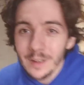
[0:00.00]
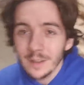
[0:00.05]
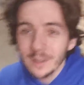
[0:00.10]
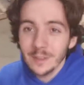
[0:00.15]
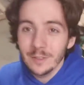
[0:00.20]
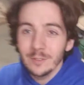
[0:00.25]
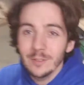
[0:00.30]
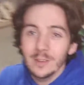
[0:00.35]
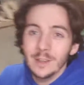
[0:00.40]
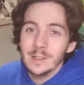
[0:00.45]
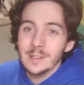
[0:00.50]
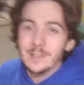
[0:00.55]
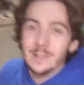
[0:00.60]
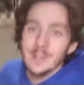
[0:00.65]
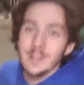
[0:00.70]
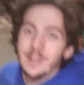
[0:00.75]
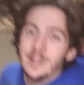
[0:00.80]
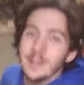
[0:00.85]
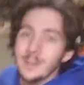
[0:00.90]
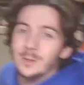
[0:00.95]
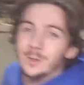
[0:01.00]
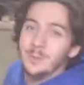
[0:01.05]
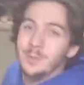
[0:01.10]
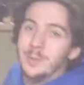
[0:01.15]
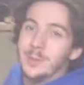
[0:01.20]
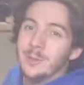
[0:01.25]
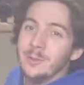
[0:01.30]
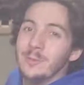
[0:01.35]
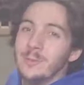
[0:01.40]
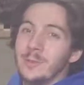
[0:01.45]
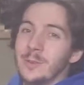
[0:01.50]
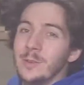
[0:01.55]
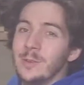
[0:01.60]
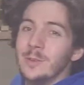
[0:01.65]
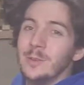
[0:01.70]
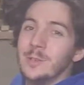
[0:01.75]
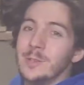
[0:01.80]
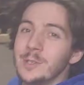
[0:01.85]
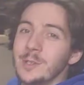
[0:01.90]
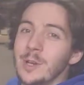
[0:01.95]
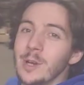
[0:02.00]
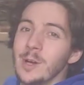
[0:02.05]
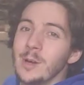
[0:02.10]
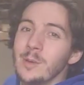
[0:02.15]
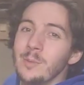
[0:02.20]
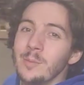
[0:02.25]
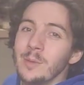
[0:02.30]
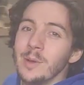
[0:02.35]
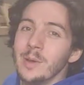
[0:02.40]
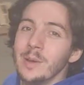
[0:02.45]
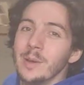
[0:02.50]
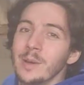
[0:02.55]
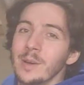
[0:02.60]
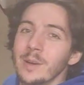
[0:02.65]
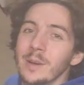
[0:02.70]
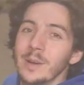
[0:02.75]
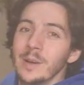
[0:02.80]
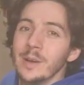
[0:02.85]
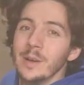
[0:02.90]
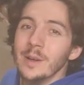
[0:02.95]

I'll give you guys another big view of the shop here.